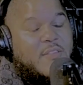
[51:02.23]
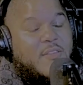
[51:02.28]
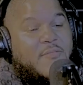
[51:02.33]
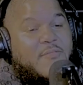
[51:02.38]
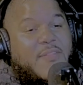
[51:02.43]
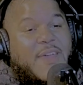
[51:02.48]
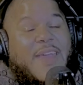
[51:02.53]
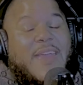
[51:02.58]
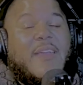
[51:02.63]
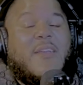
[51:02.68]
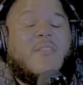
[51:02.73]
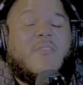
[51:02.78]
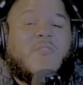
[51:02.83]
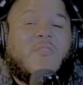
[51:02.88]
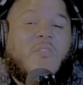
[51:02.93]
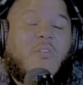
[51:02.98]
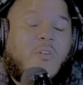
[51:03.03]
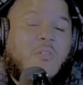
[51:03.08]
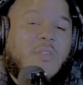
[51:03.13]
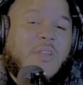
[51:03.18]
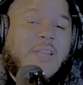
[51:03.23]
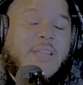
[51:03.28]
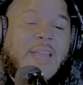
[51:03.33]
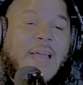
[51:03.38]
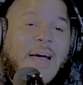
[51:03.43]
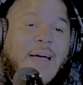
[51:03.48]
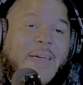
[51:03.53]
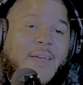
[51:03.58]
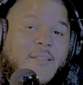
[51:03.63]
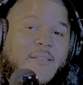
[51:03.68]
Vegas Golden
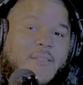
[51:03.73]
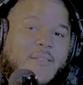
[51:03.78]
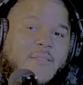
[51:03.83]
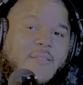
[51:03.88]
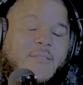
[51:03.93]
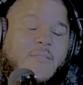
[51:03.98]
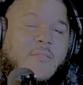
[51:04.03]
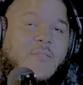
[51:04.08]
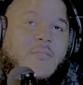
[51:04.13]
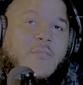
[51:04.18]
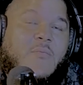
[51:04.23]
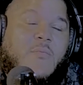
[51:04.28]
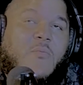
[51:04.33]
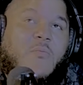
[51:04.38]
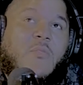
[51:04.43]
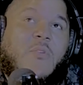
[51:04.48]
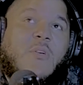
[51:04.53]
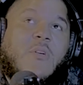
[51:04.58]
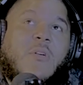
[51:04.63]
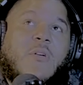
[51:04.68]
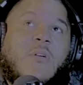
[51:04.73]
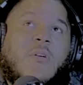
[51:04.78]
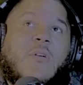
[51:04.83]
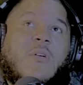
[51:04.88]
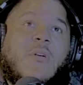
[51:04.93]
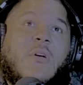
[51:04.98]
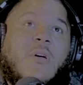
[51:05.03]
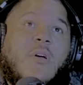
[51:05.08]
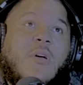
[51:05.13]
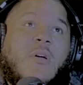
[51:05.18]
Knights
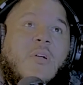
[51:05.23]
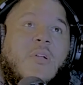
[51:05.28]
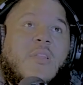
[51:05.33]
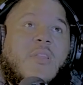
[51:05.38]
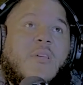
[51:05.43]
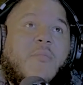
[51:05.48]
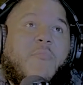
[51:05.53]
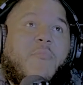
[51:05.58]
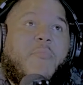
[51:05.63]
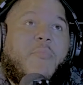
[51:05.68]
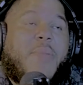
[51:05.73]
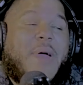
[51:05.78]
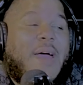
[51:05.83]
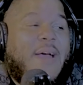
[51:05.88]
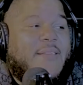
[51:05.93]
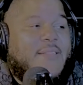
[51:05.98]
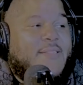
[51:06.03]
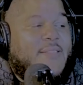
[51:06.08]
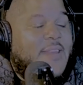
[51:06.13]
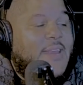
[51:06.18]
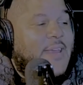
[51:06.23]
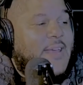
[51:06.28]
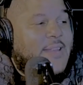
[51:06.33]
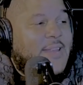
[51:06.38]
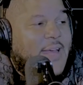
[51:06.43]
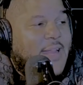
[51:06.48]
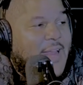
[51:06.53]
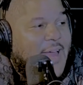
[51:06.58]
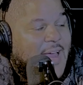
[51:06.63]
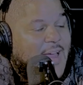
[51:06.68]
were the best thing
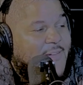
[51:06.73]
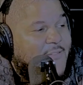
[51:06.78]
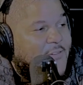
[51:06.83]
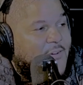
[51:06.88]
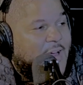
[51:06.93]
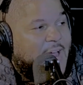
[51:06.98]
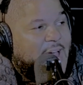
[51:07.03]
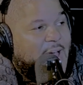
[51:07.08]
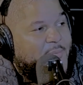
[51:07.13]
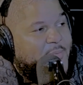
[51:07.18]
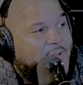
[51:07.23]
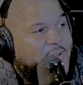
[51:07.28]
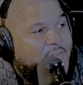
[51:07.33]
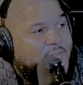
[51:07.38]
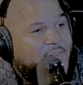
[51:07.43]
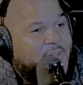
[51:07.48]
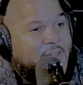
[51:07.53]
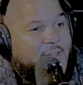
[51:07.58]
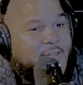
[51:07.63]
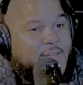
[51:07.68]
that ever happened to Vegas.